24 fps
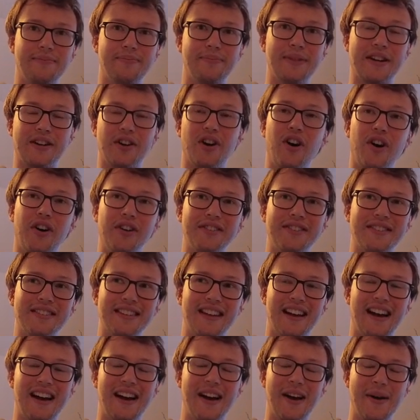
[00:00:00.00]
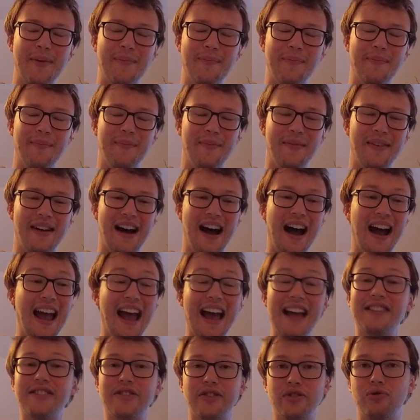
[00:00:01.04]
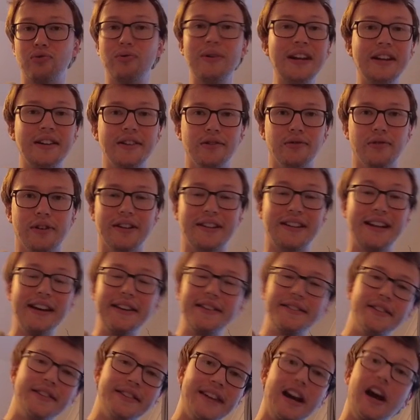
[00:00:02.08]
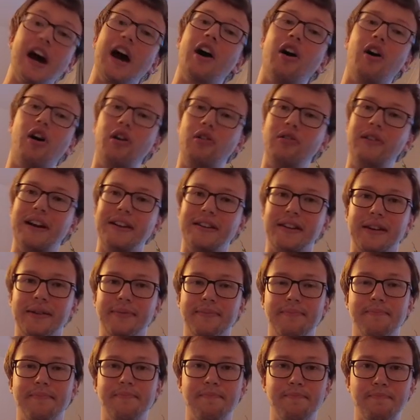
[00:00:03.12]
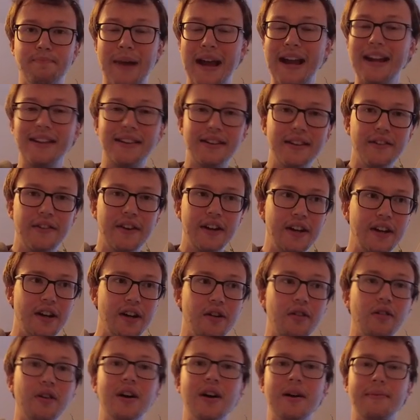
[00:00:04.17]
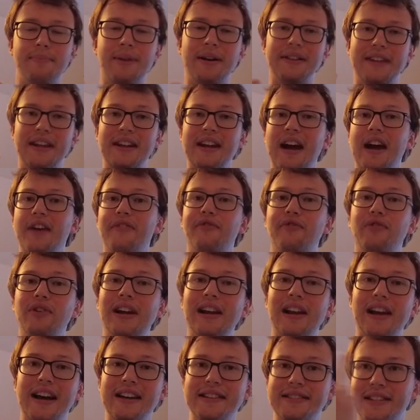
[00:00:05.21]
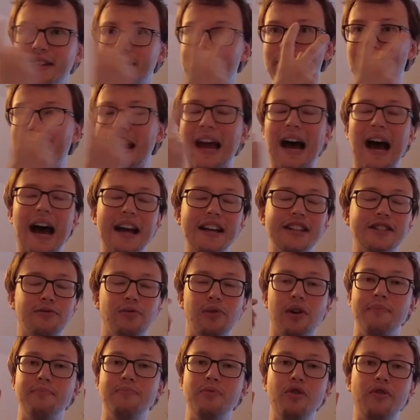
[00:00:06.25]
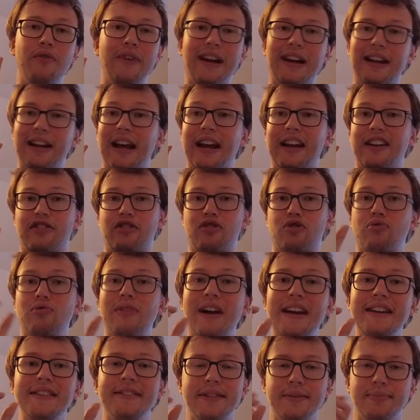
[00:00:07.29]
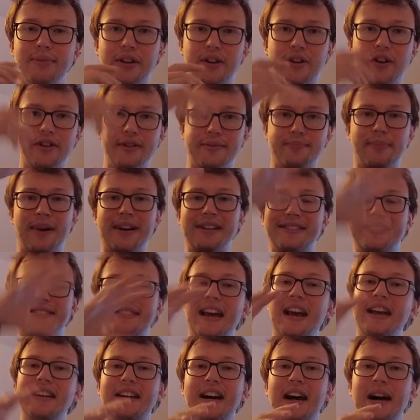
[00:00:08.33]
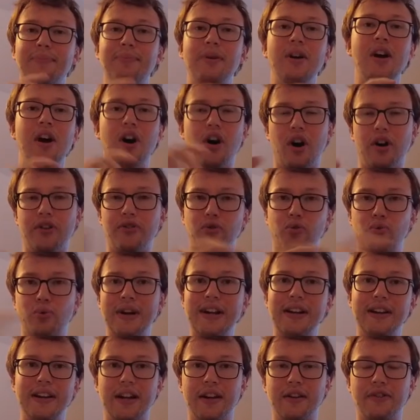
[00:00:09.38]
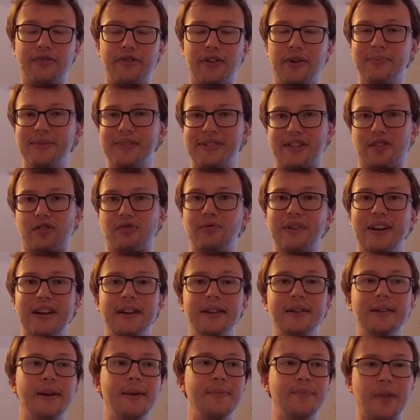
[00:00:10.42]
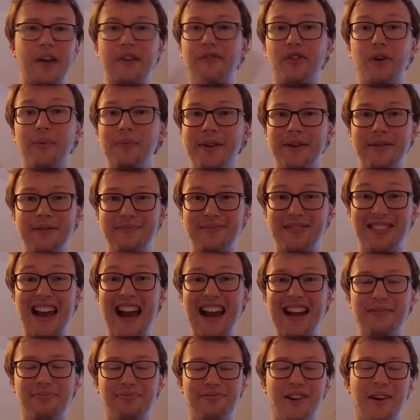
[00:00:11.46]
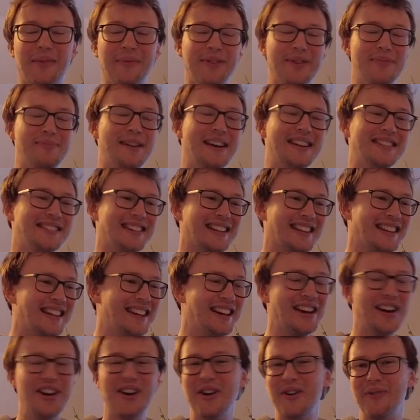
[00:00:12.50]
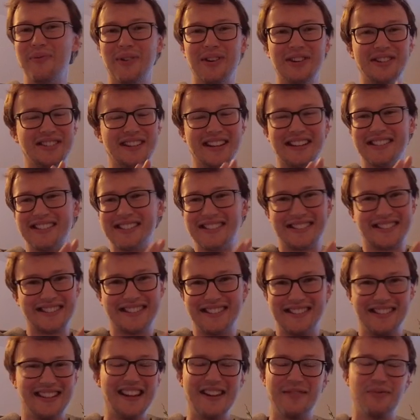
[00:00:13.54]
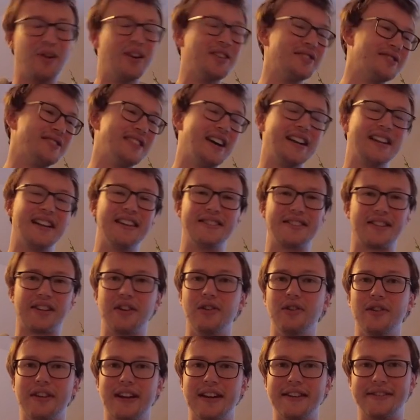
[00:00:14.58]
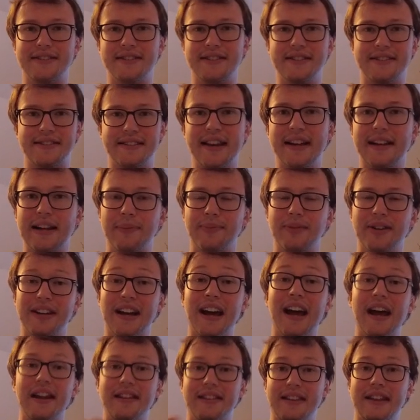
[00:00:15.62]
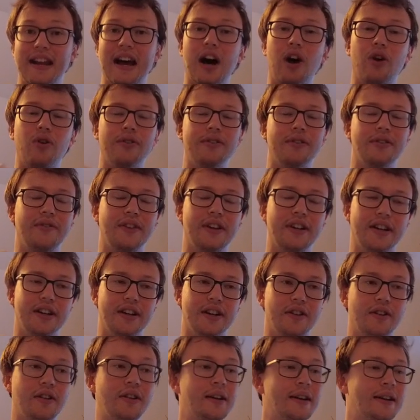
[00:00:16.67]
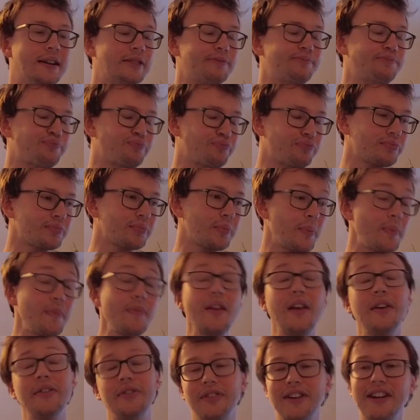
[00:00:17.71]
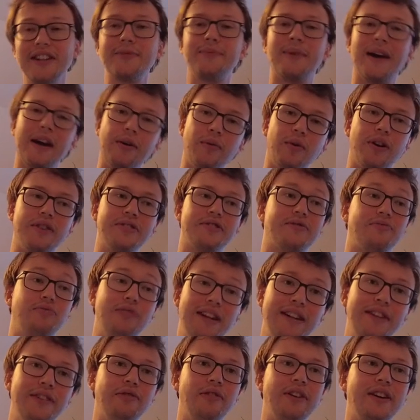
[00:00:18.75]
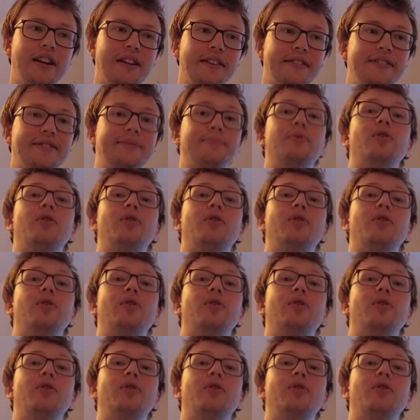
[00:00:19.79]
because I had to redo it. Yesterday, I already made the video, but then I have realized that my eyes were moving like crazy because my setup on reading from the screen, from the teleprompter basically, were just... It was not as good as the setup that I had now in the video. So that's why I was redoing it this